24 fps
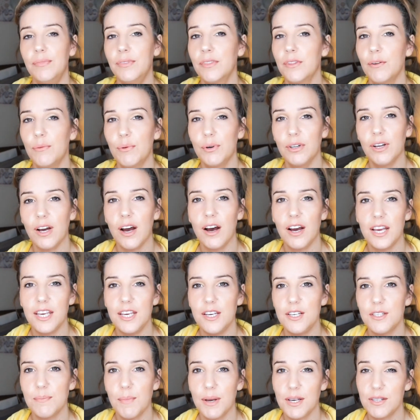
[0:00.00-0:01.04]
The one that I
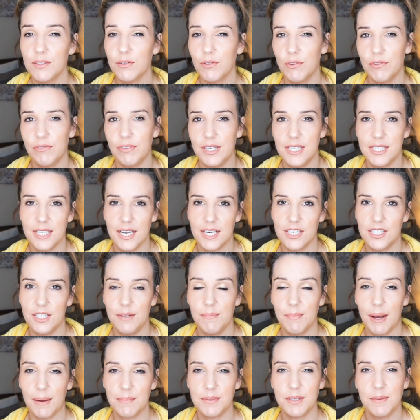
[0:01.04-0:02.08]
use most often is
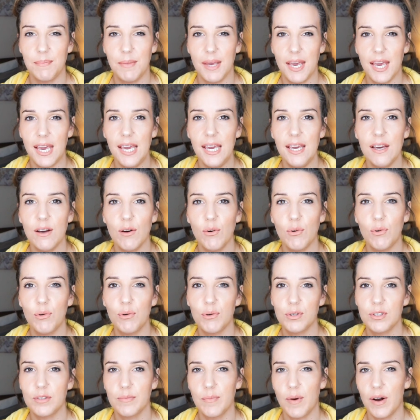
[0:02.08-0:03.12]
actually MapsMe
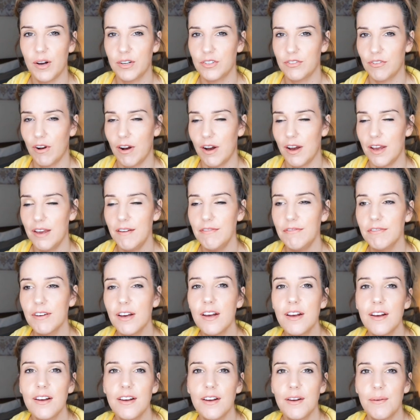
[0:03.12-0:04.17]
or Smart Drive,
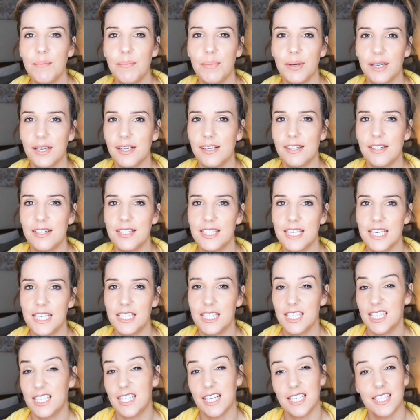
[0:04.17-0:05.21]
because it
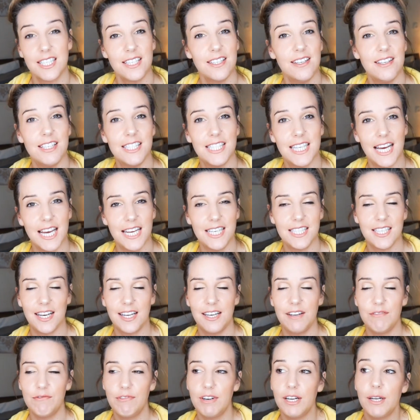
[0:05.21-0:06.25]
just doesn't use data
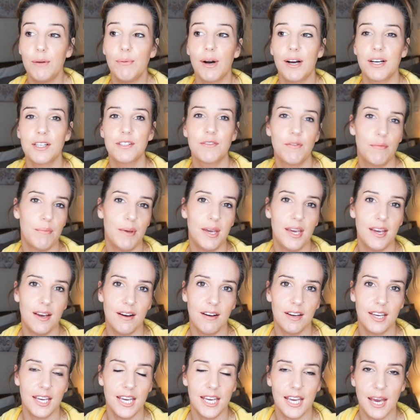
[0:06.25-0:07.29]
and it really works for me.
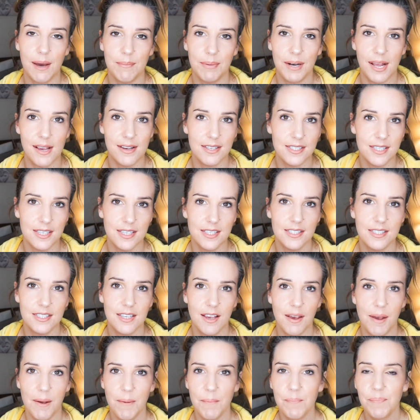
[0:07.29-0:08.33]
I can get places,
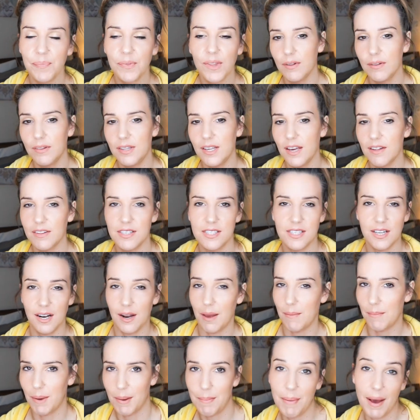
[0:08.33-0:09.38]
so the others are
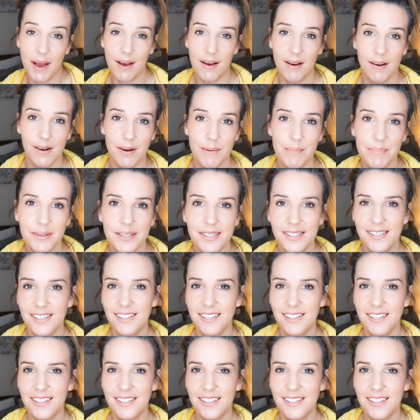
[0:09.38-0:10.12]
like my backup.